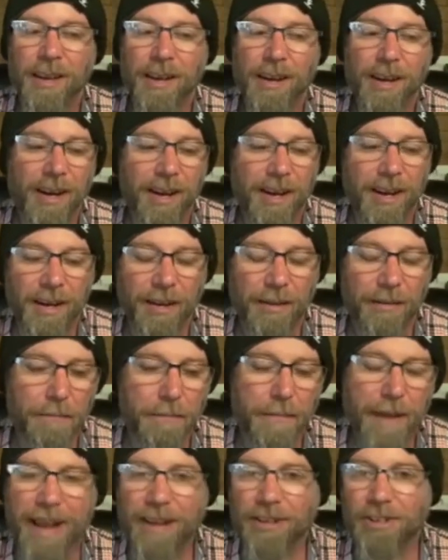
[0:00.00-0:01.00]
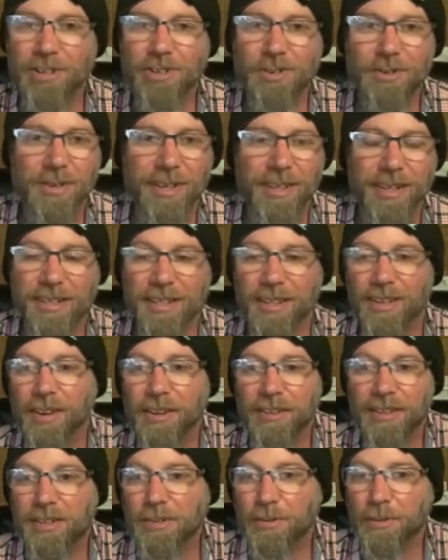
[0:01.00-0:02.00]
uh, mass shootings and
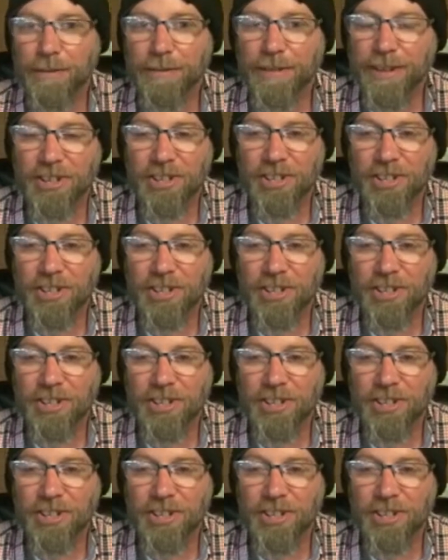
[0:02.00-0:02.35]
all this horrific